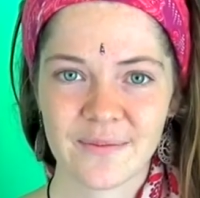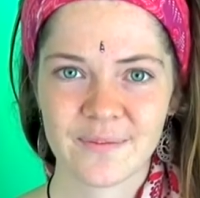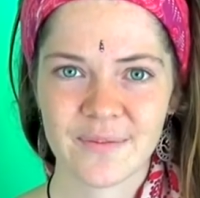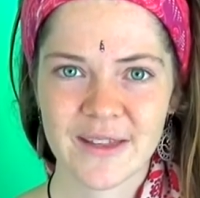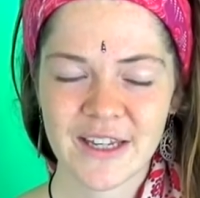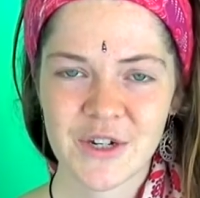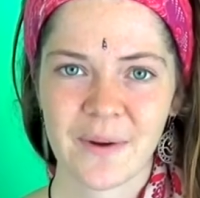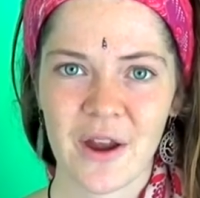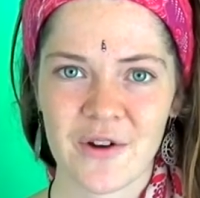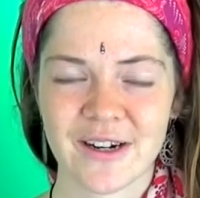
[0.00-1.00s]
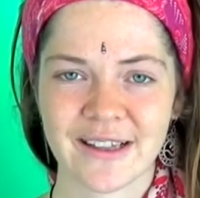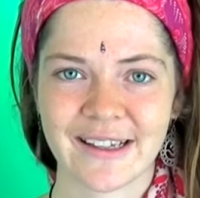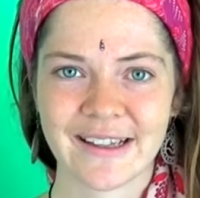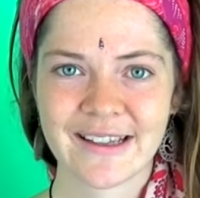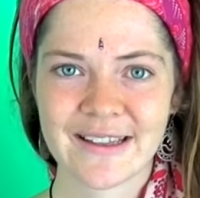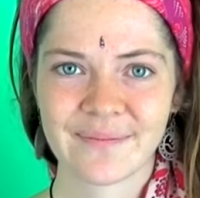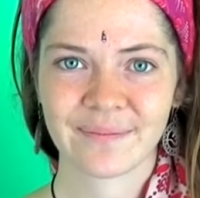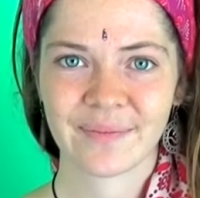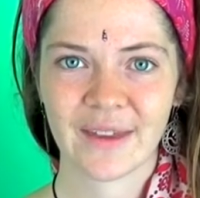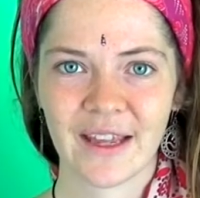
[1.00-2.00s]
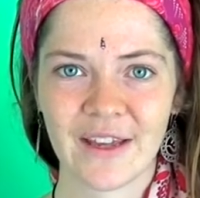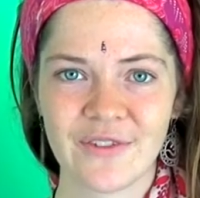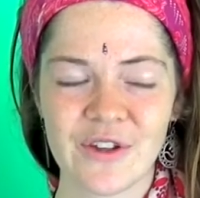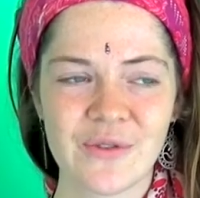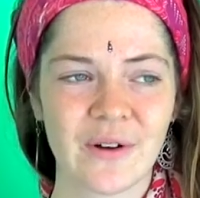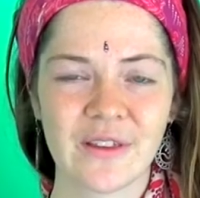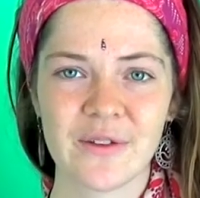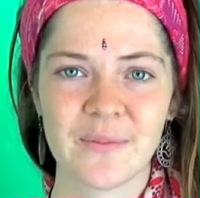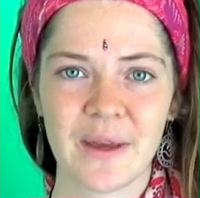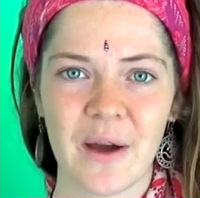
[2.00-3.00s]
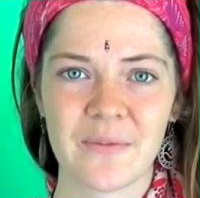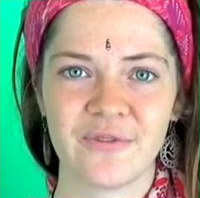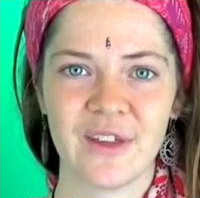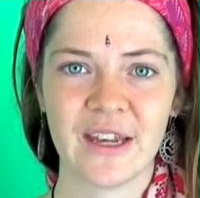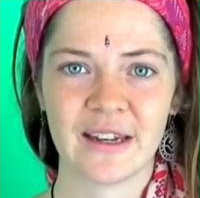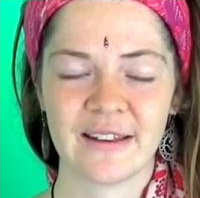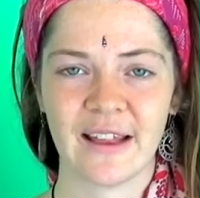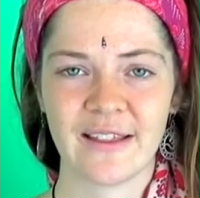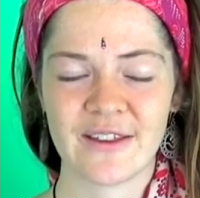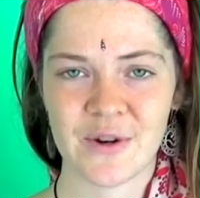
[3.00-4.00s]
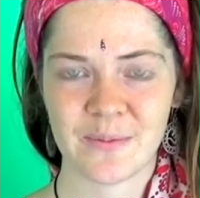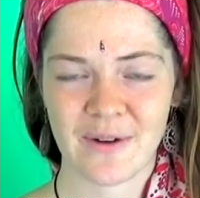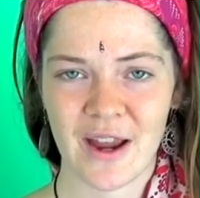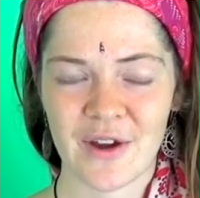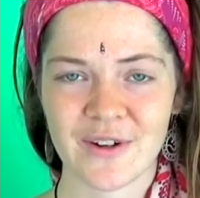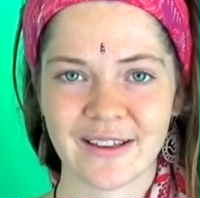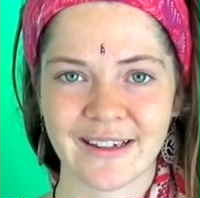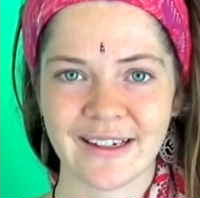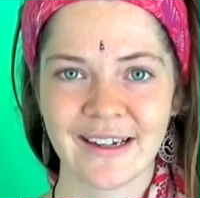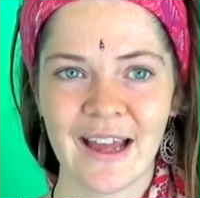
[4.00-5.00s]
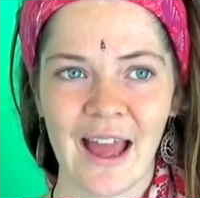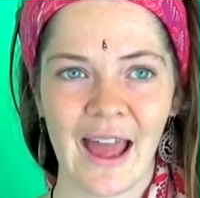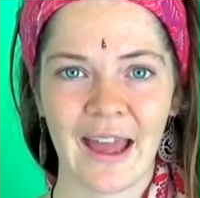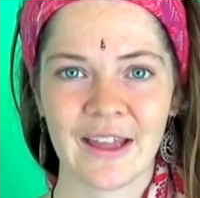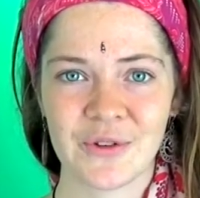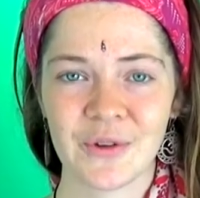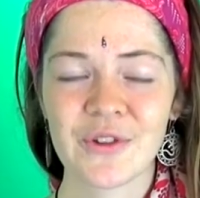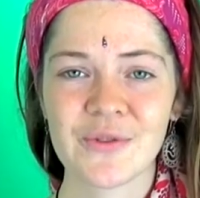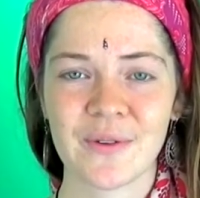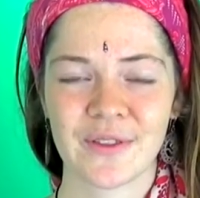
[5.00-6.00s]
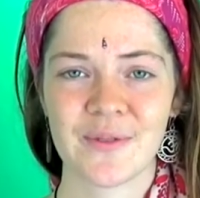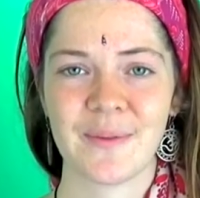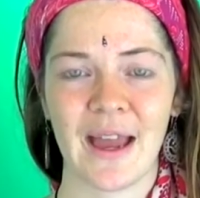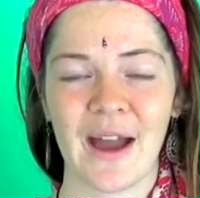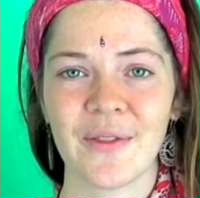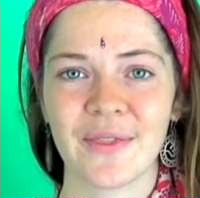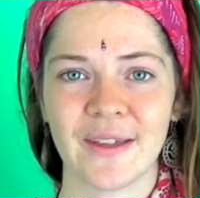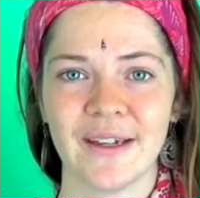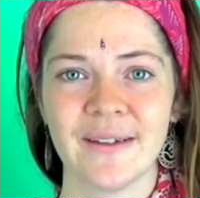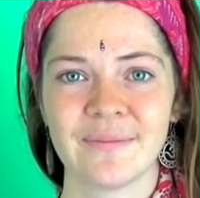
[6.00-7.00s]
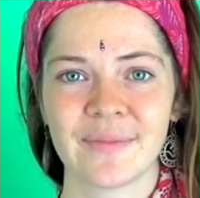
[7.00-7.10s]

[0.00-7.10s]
set your priorities. If you want to become vegan and that's your priority, and you also want to be healthy,